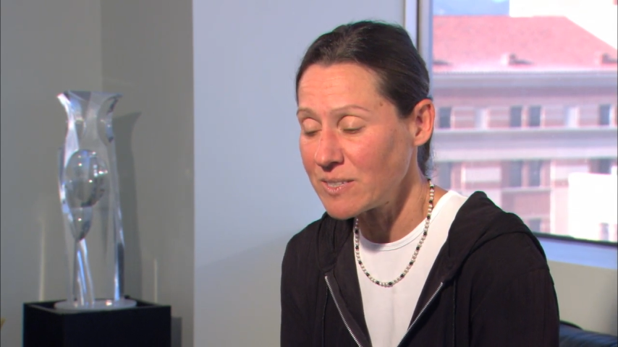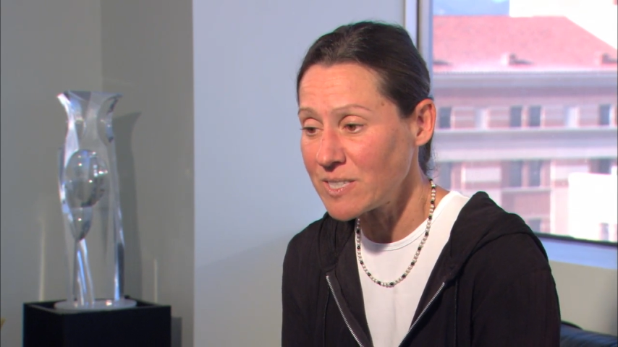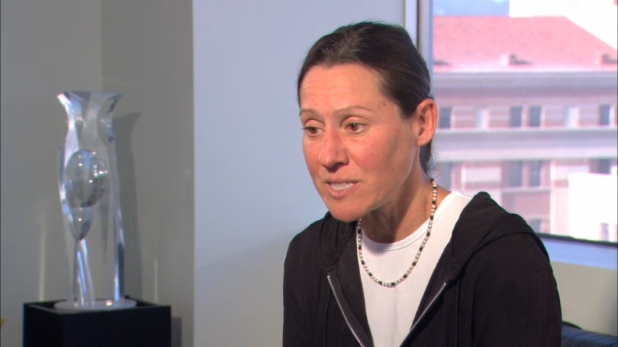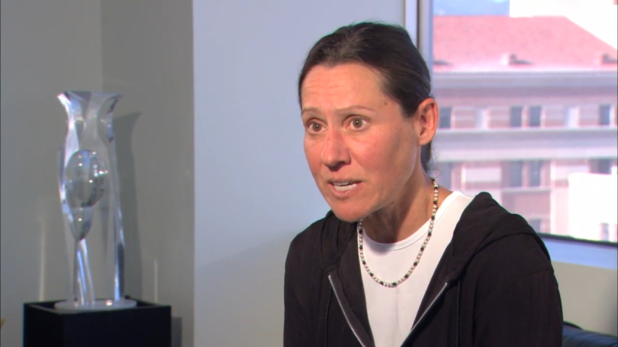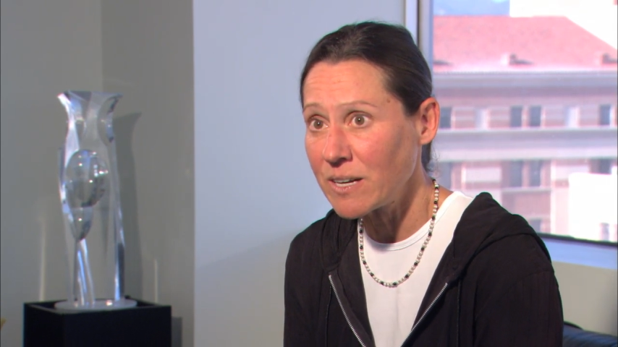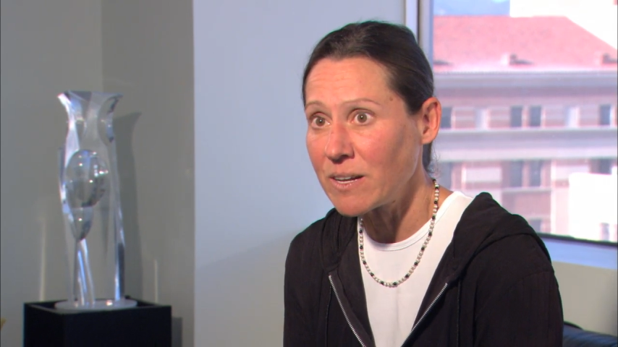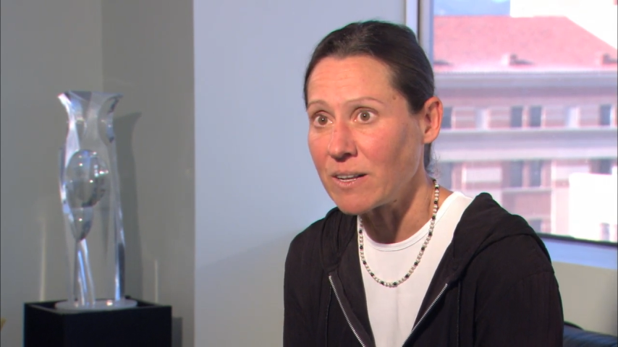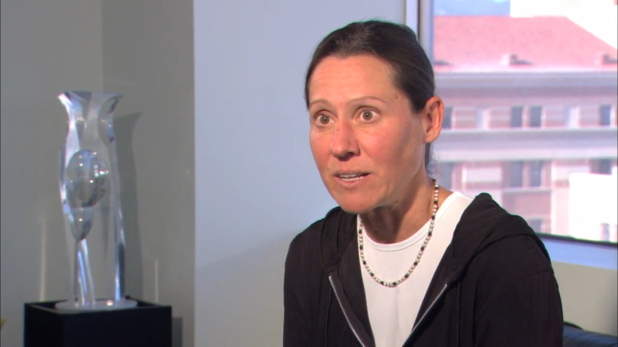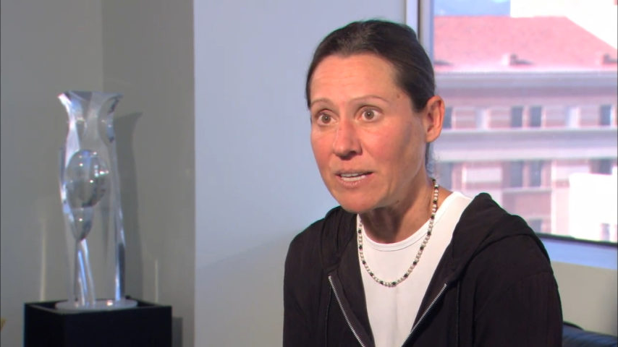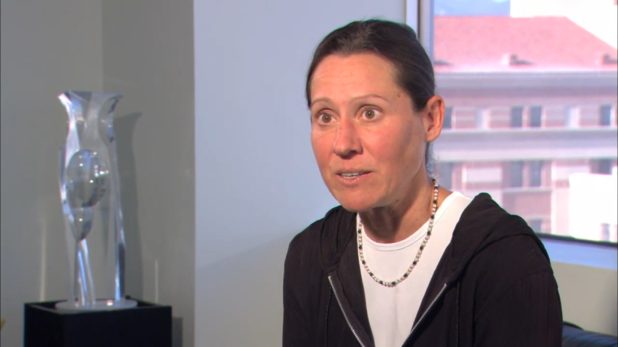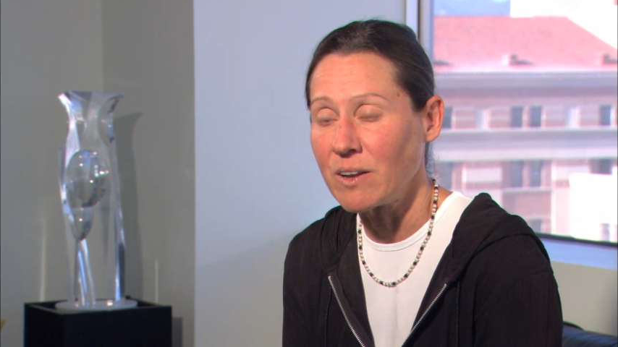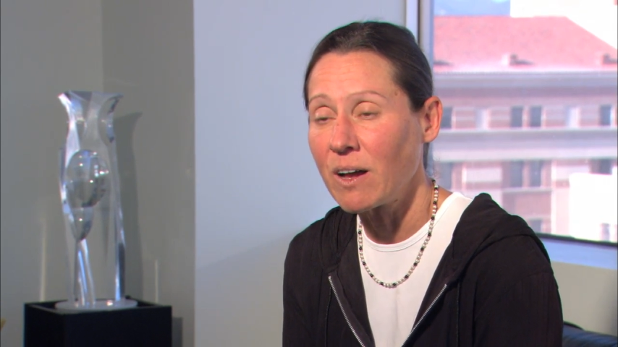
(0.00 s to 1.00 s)
skill
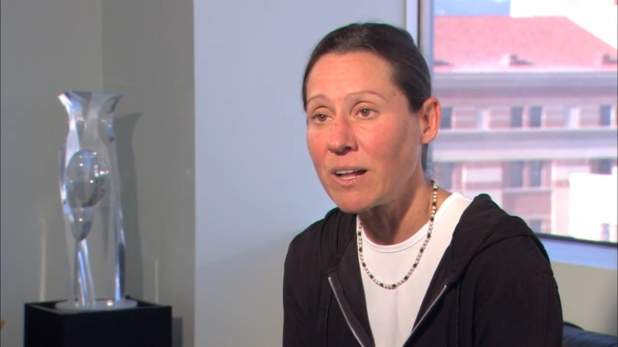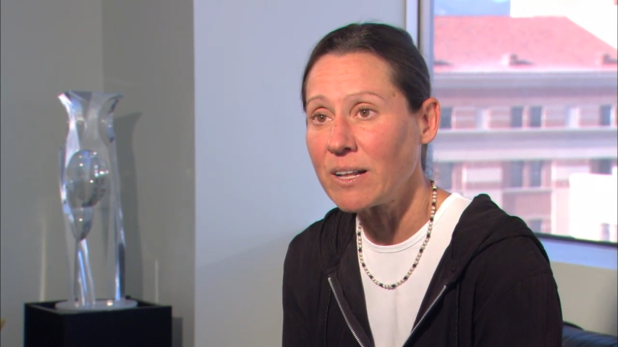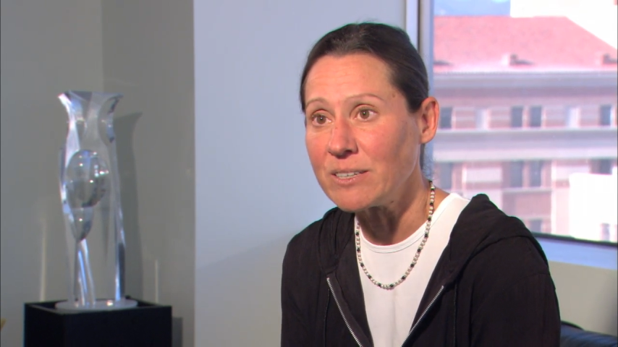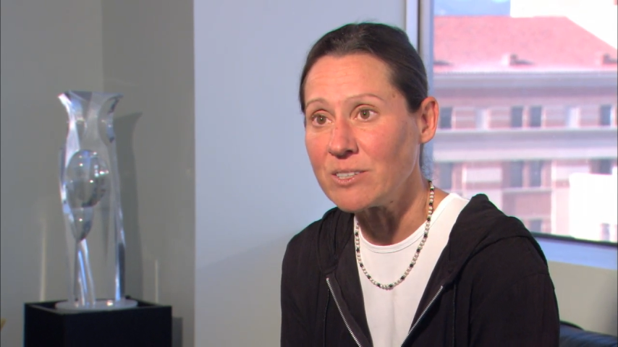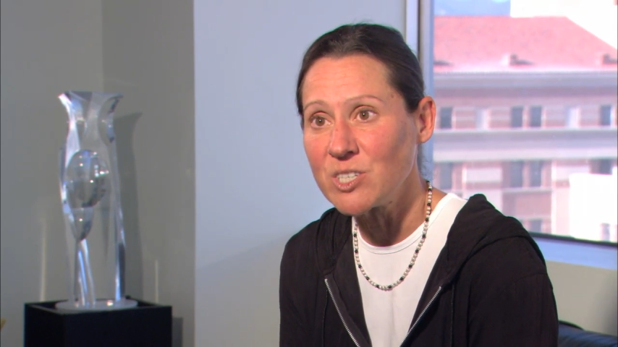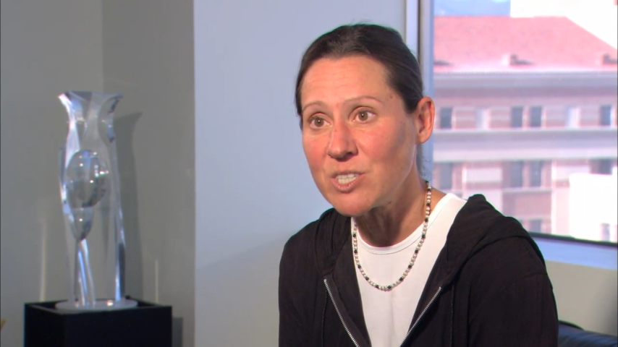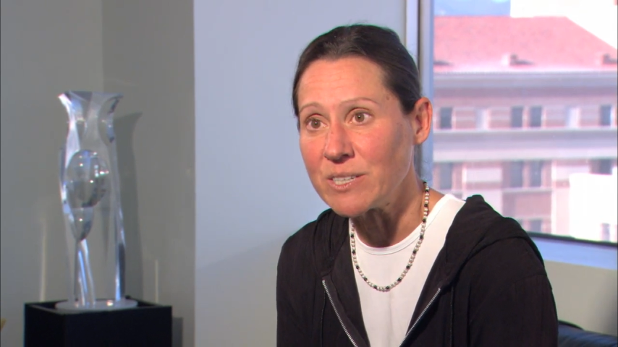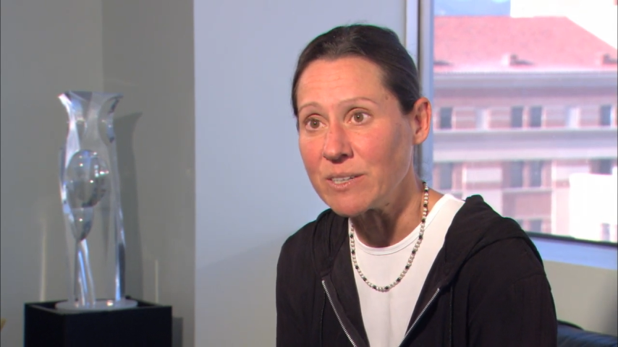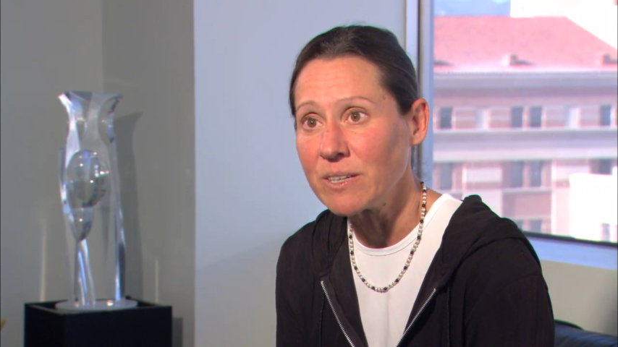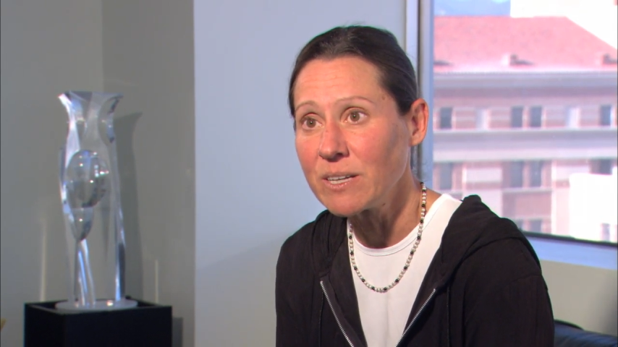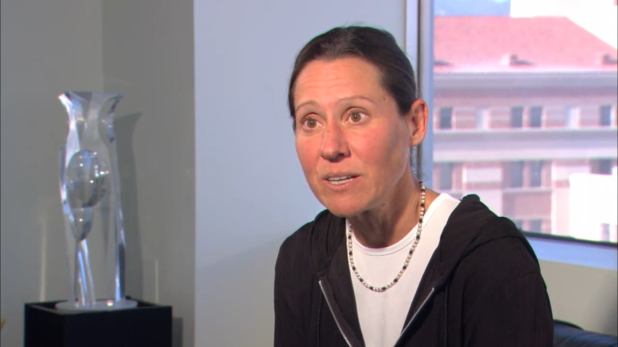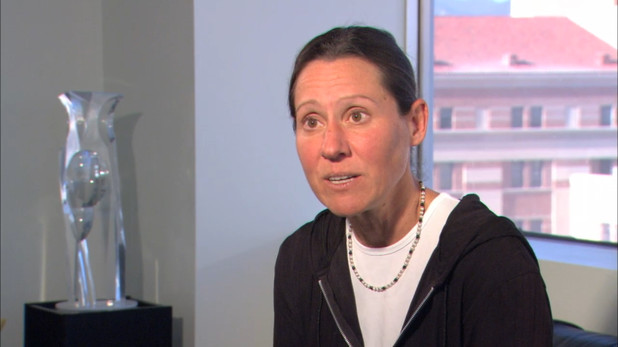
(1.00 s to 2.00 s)
and knowledge to
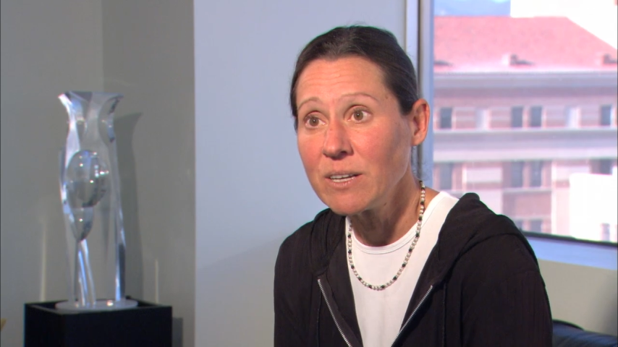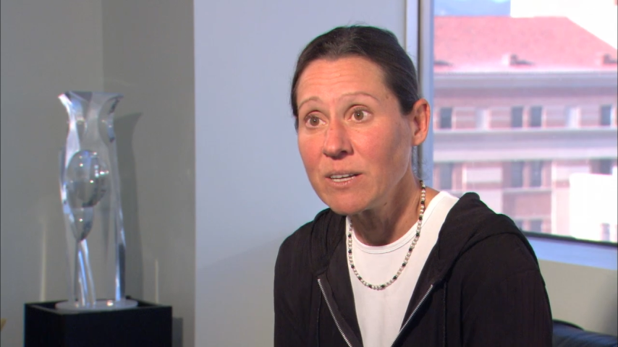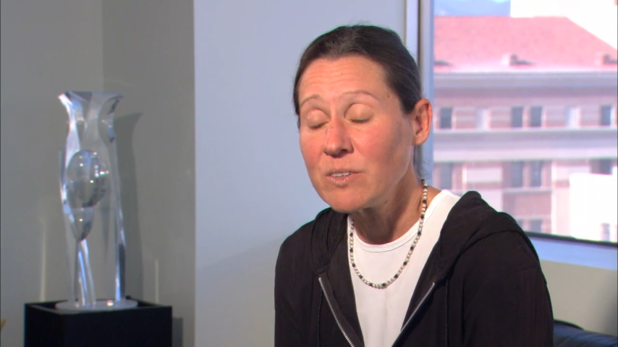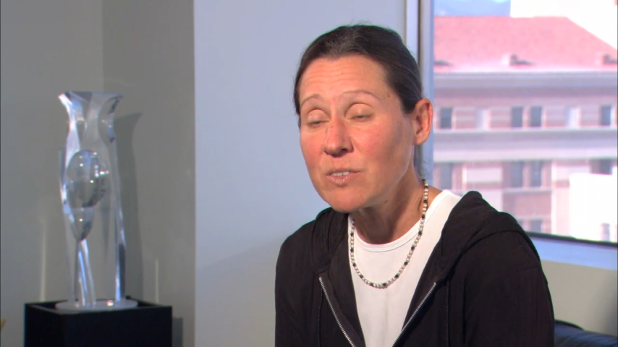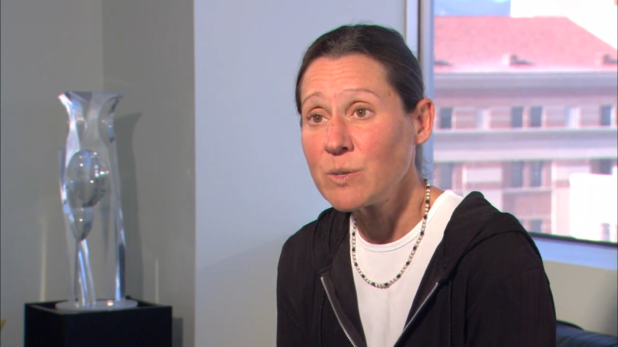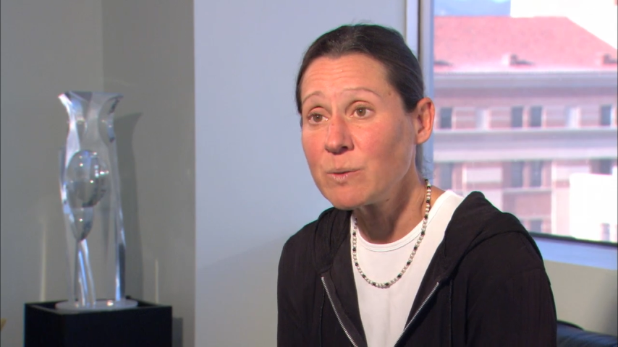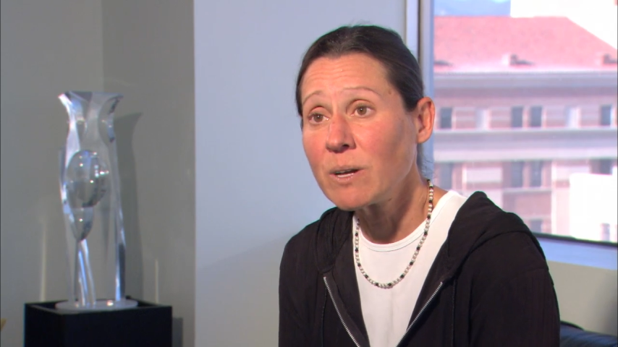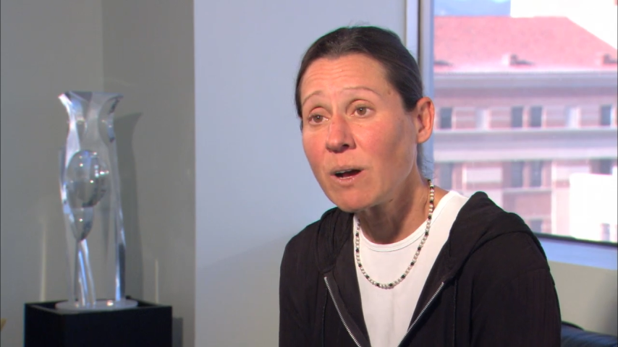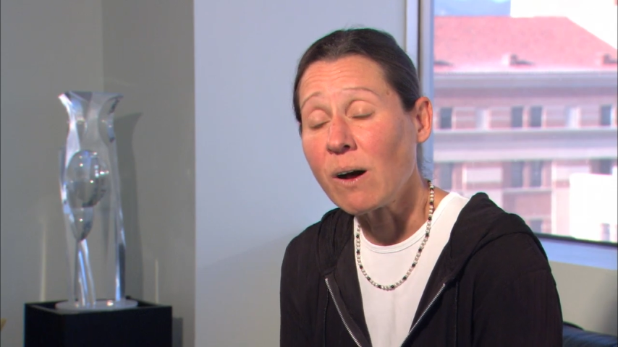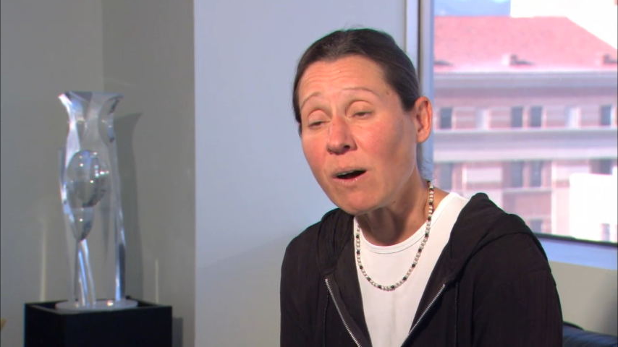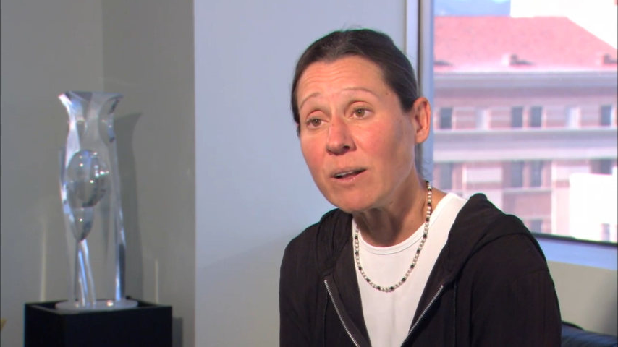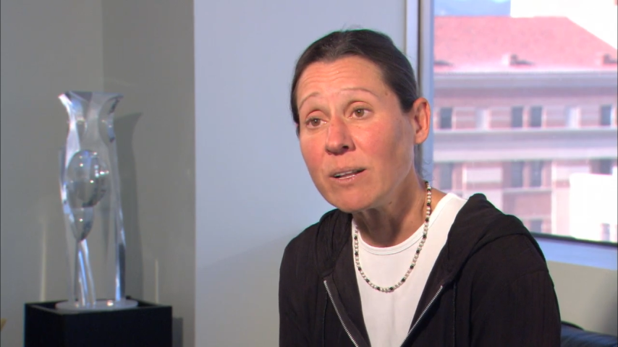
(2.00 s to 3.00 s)
do it
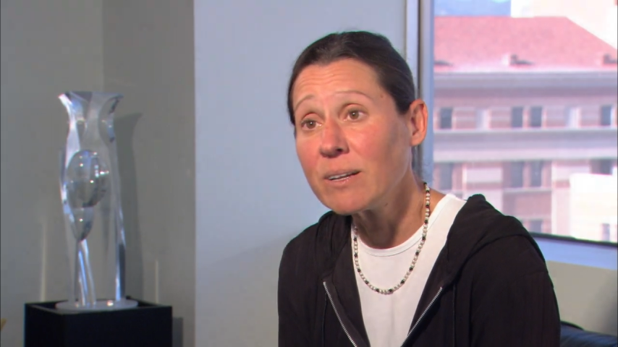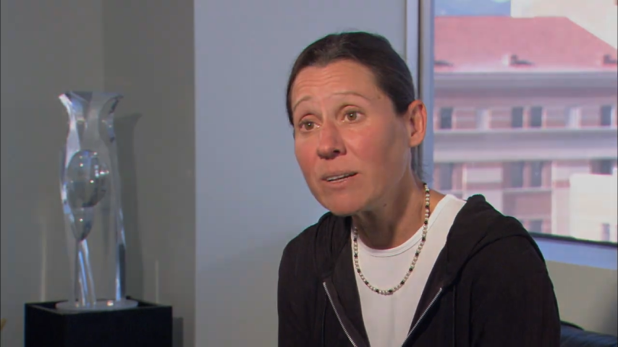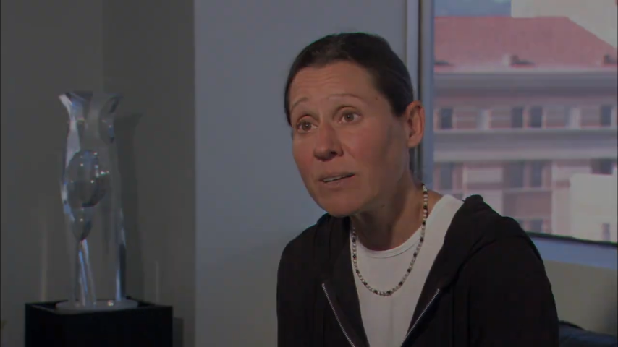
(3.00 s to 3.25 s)
all